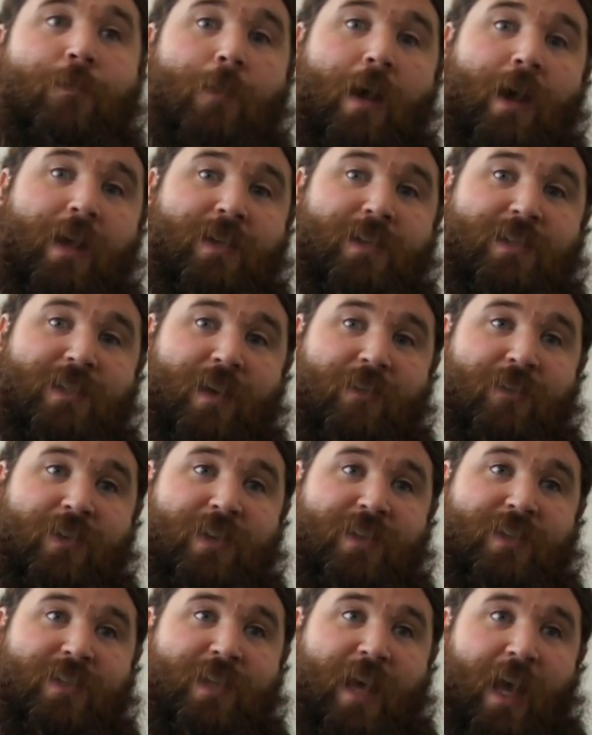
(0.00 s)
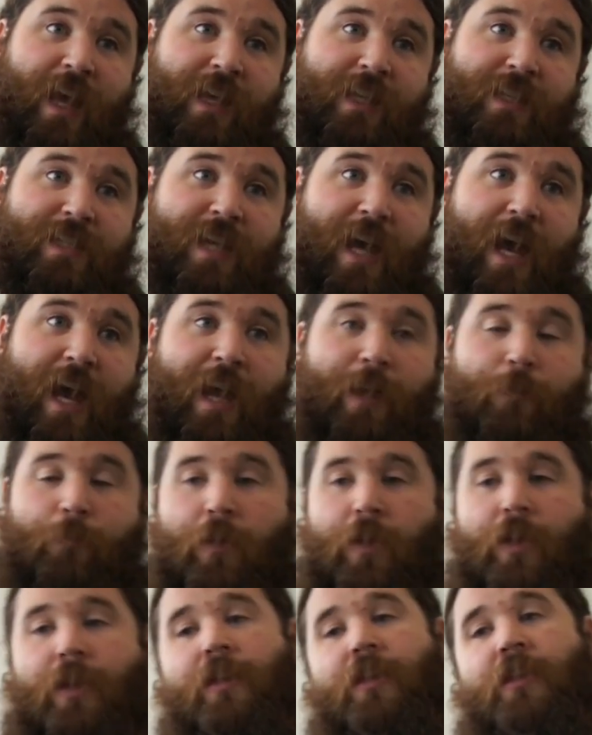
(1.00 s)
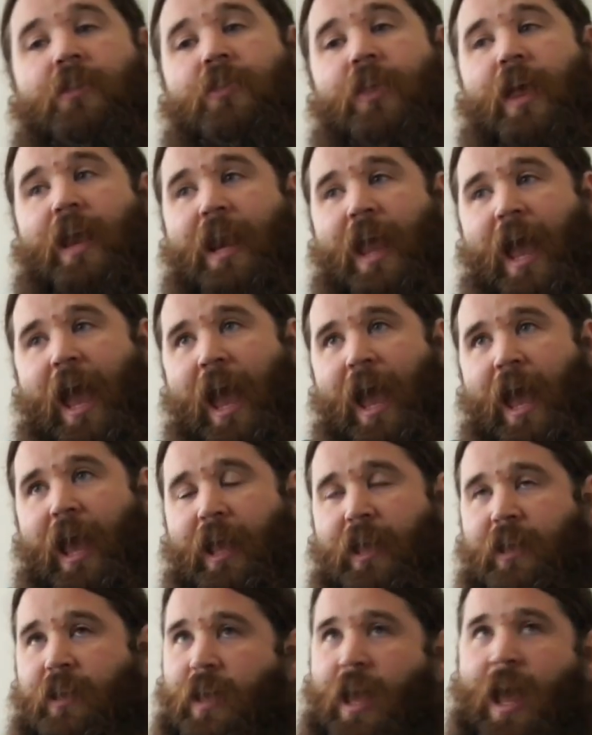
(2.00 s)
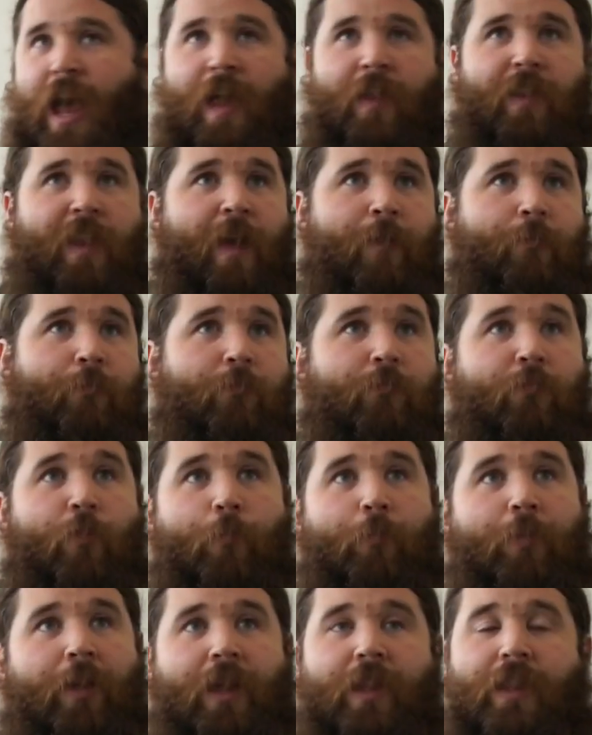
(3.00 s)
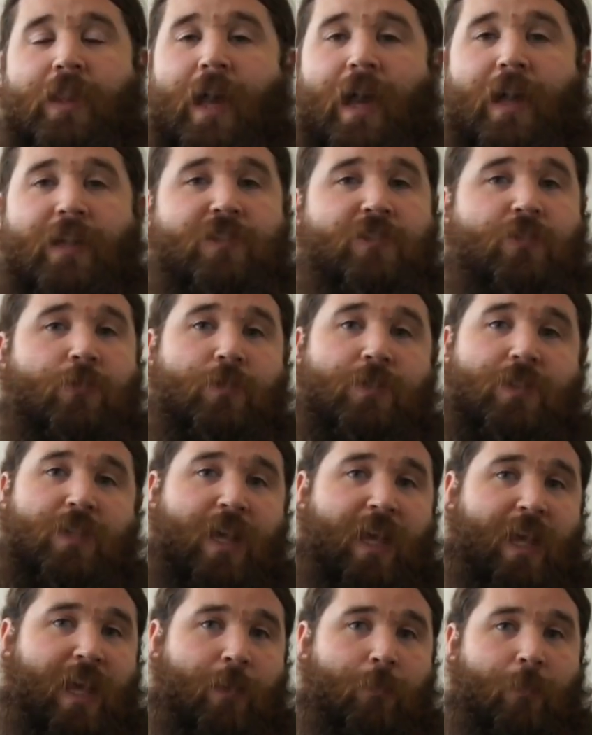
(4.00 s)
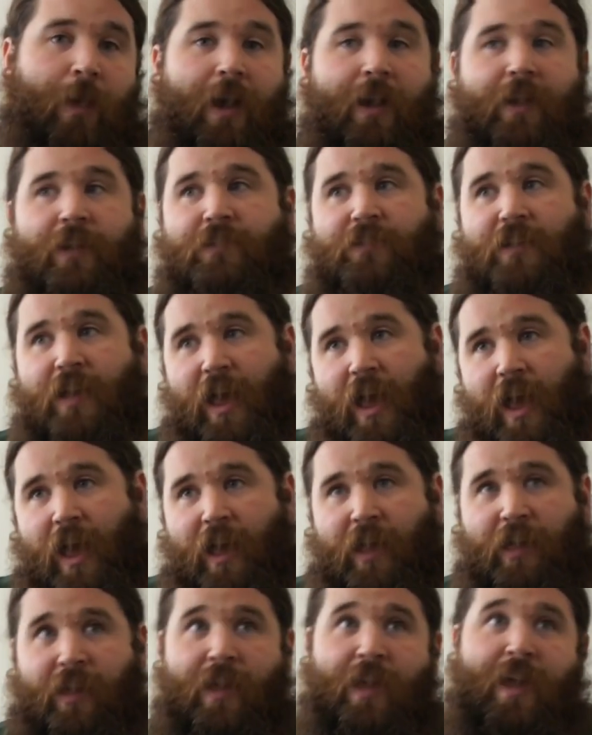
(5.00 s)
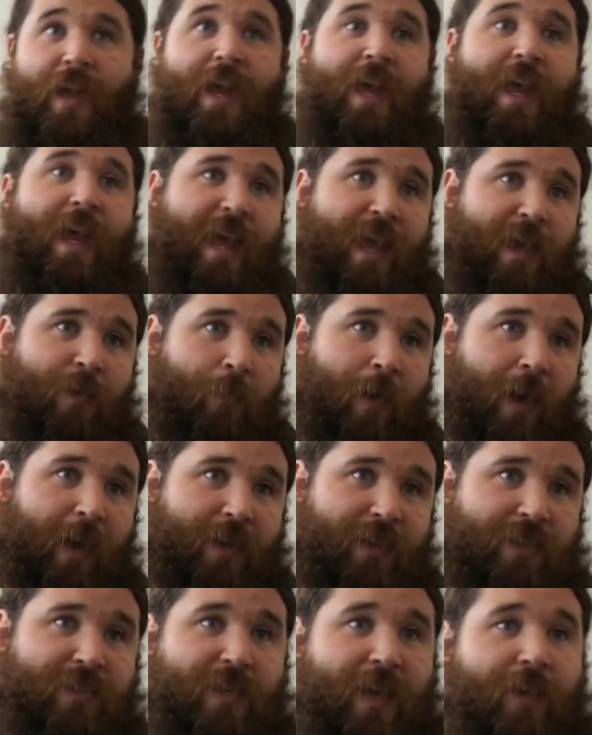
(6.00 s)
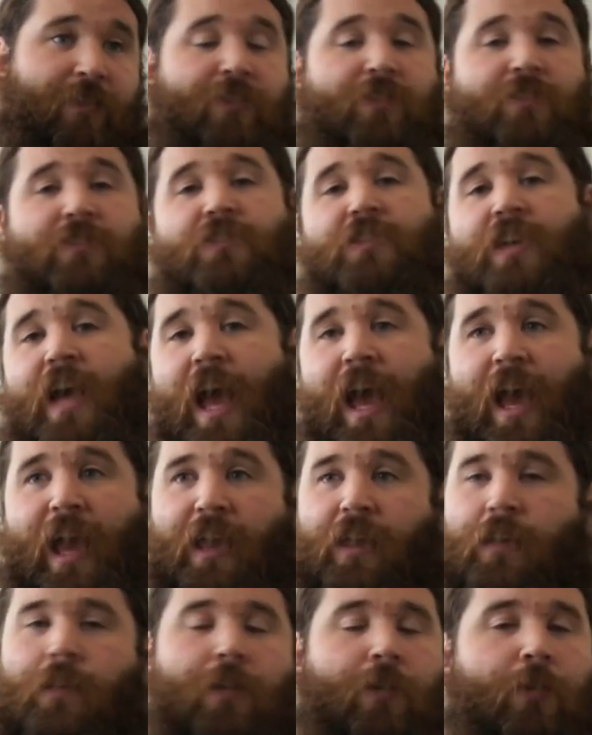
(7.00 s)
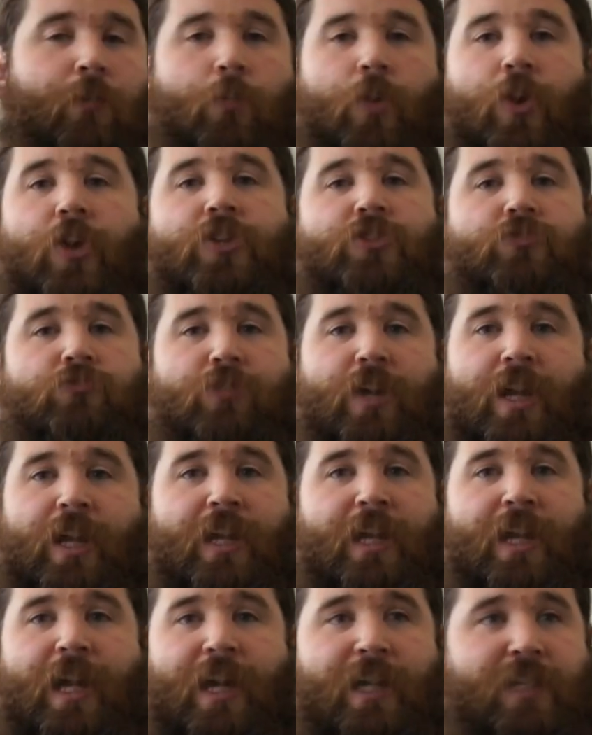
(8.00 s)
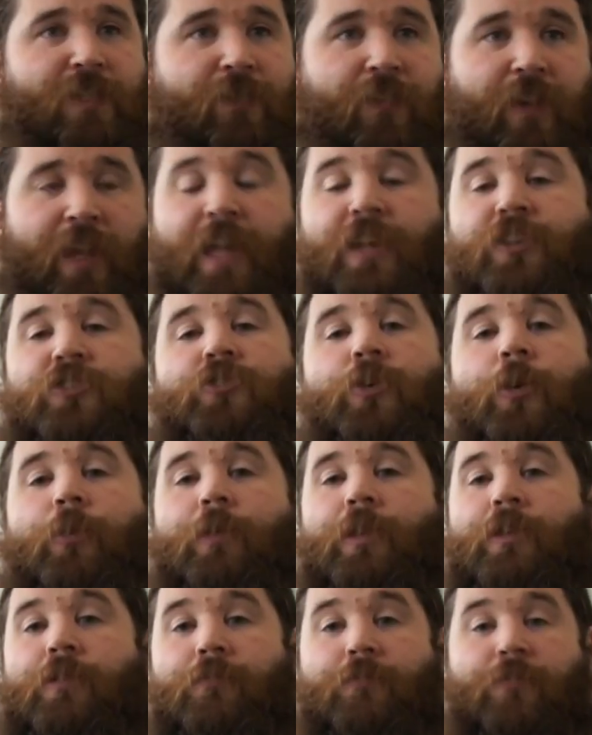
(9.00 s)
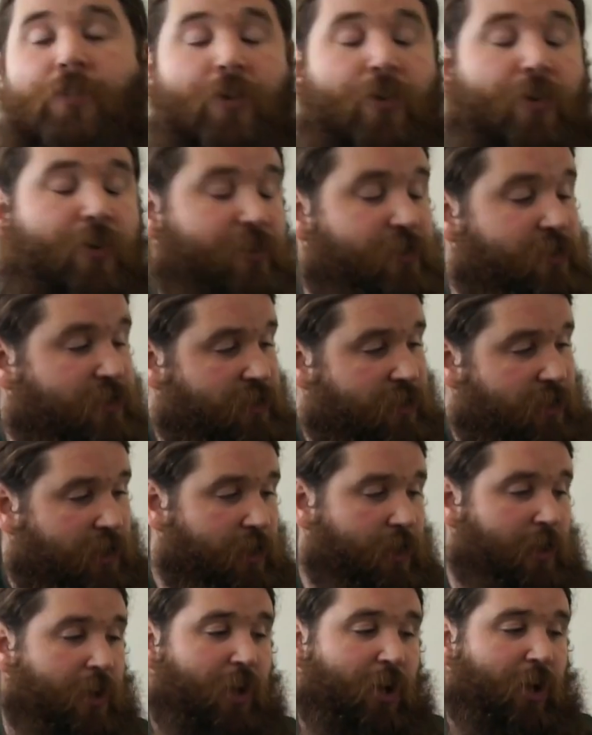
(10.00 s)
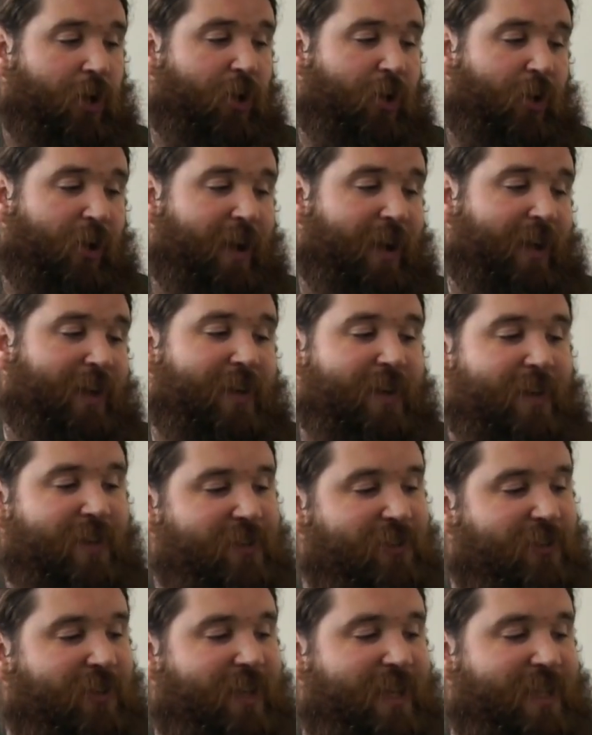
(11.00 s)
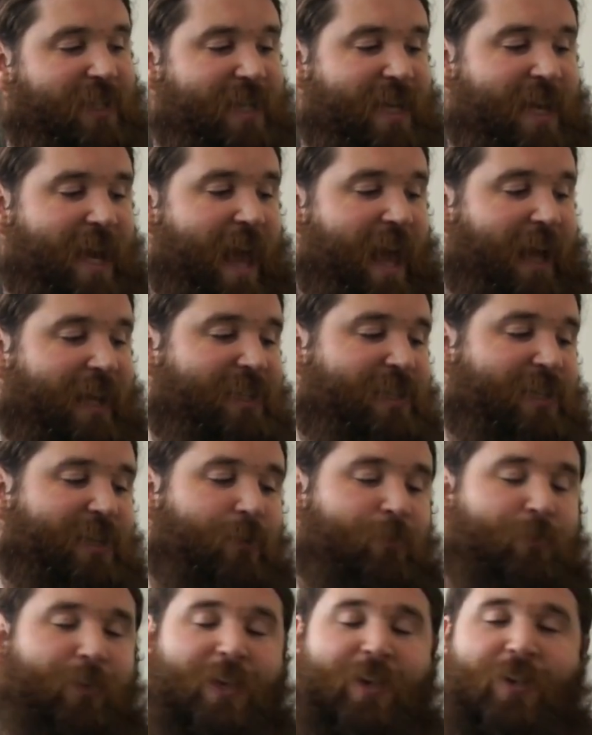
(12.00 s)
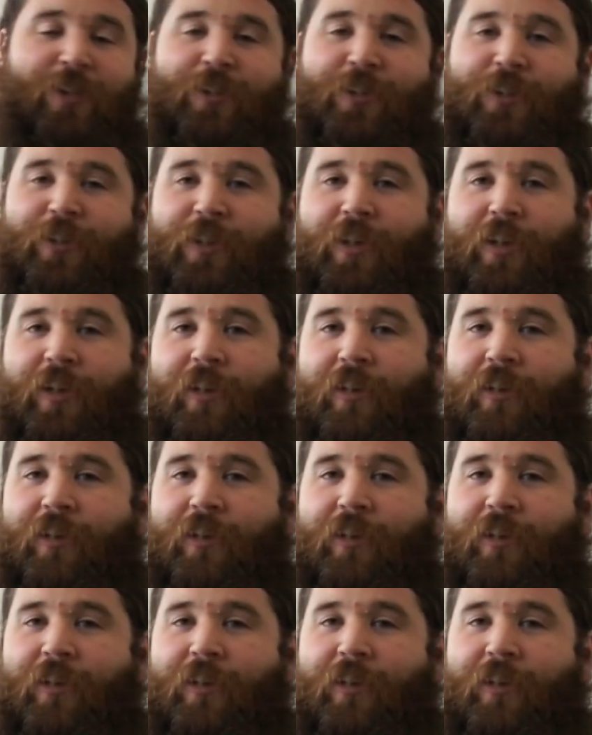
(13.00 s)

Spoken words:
minor 7 a second time, then A, and then repeat that. So it's E minor to A, E minor 7 to A. Works really nice for the intro and the verse. Alright, so this next lovely chord,